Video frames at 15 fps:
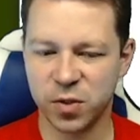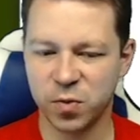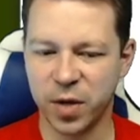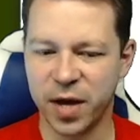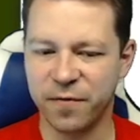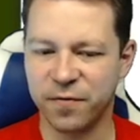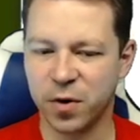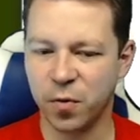we
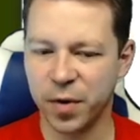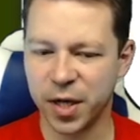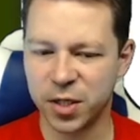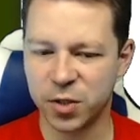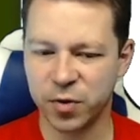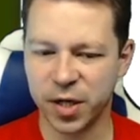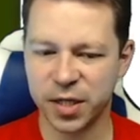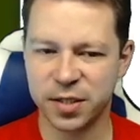have quick
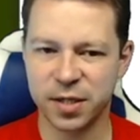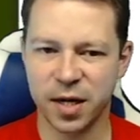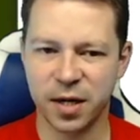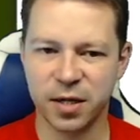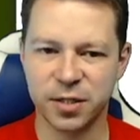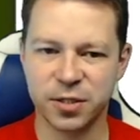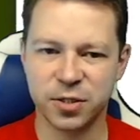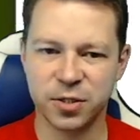tricks and
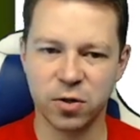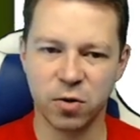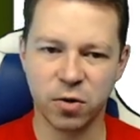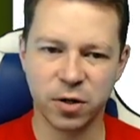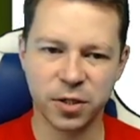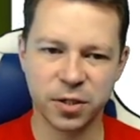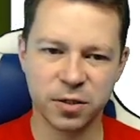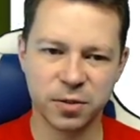a
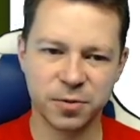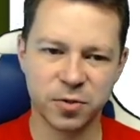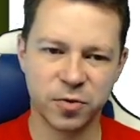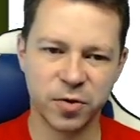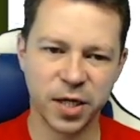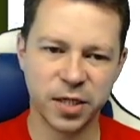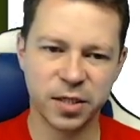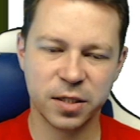source of
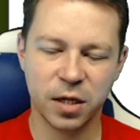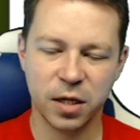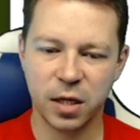tricks.